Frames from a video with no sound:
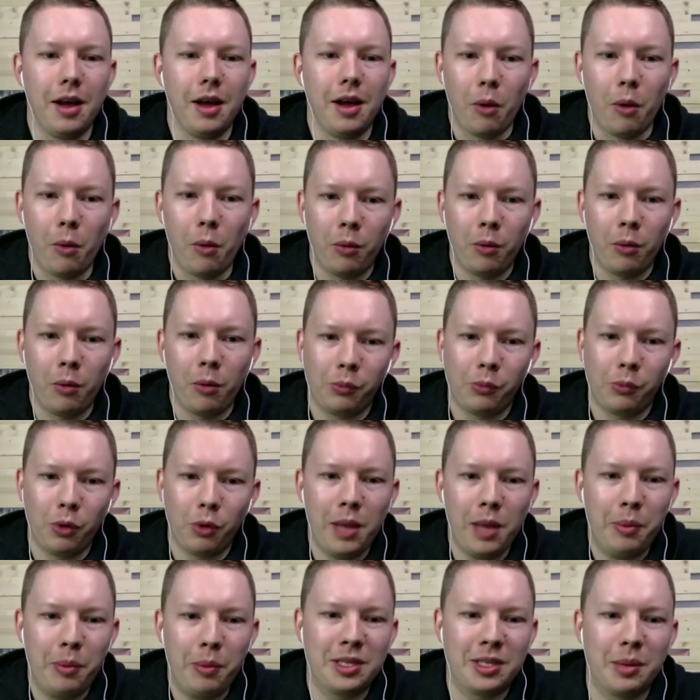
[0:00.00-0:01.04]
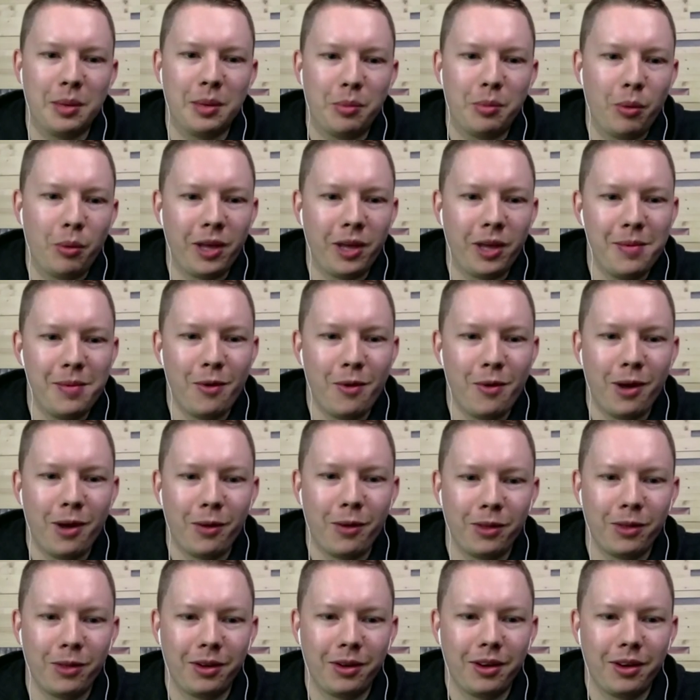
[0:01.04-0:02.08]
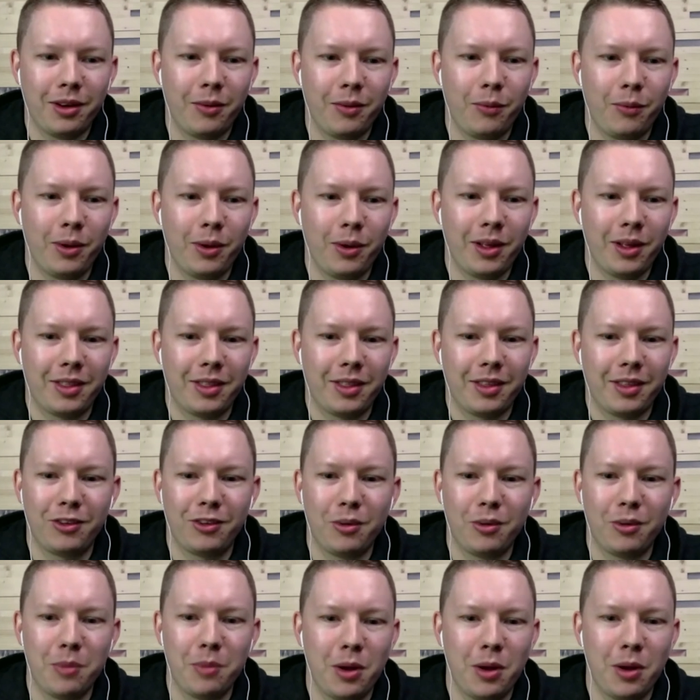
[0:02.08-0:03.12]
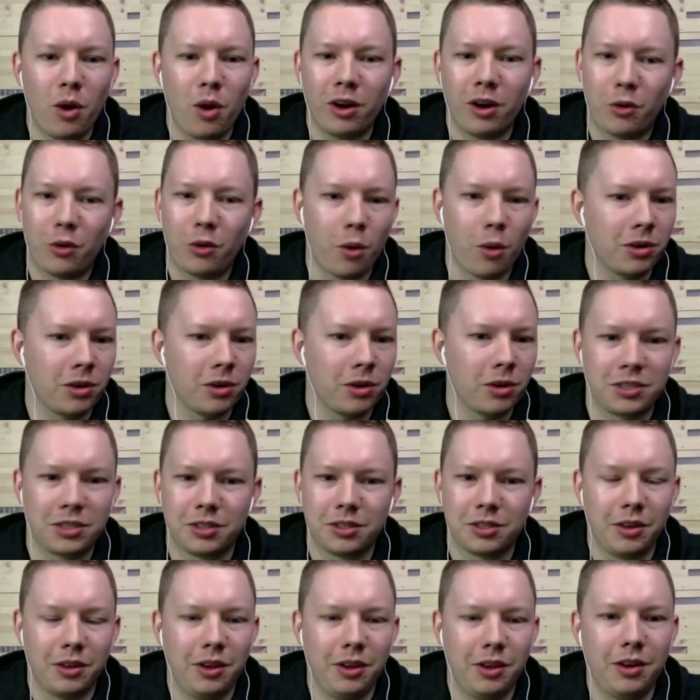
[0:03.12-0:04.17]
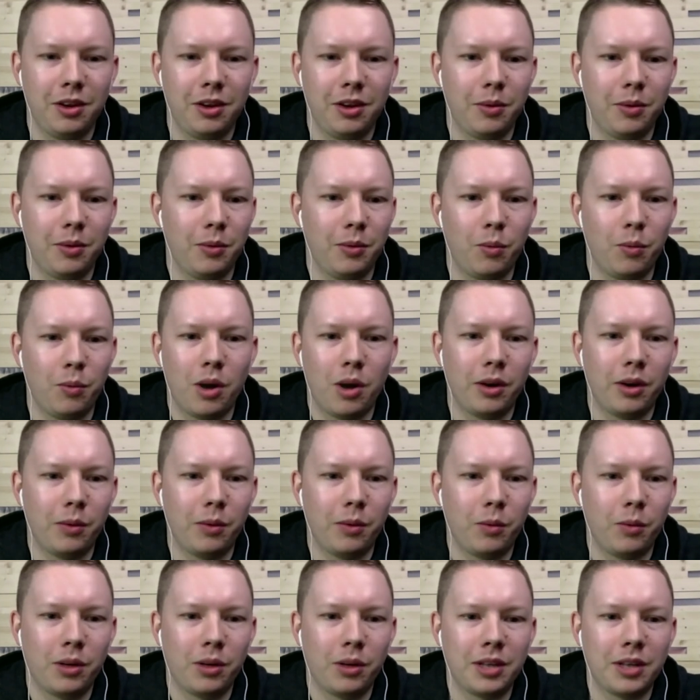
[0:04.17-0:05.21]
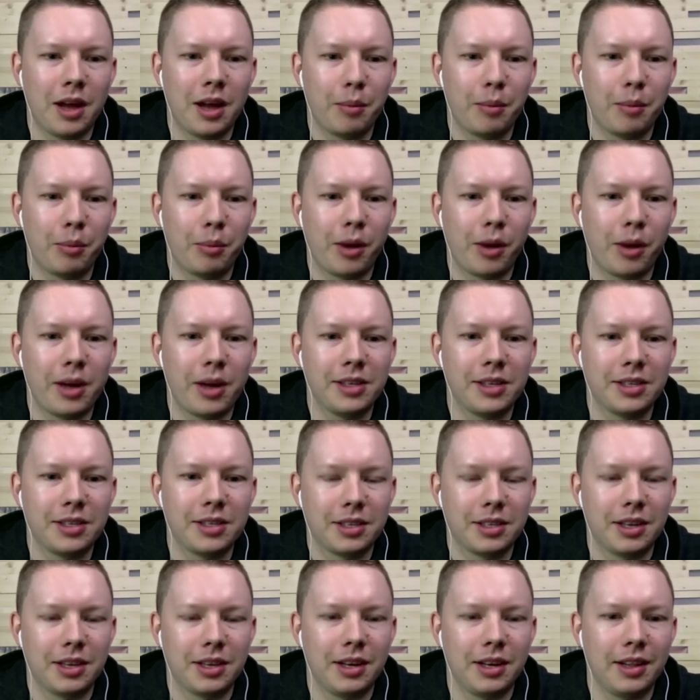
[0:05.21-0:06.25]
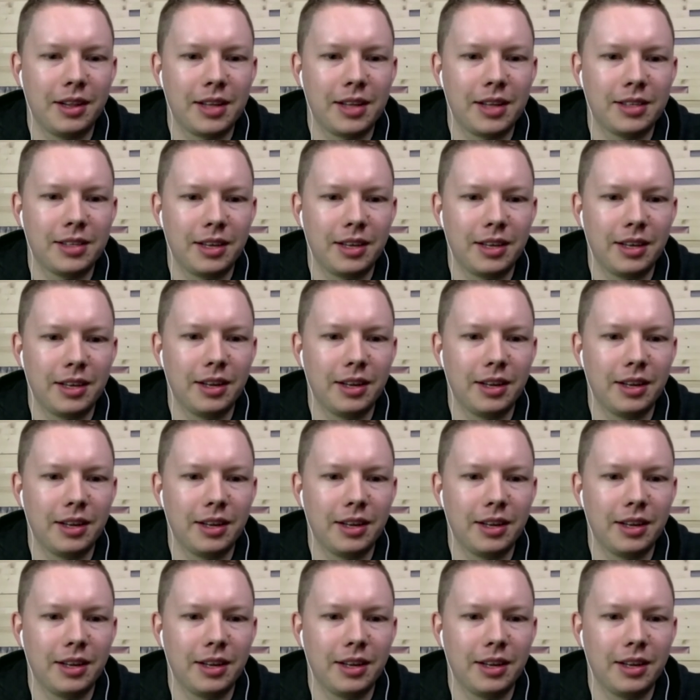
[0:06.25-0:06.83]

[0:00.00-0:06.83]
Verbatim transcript: Well, well, we'll keep it simple. We'll keep going with the with assuming one course, you know, one one time price, and that's it.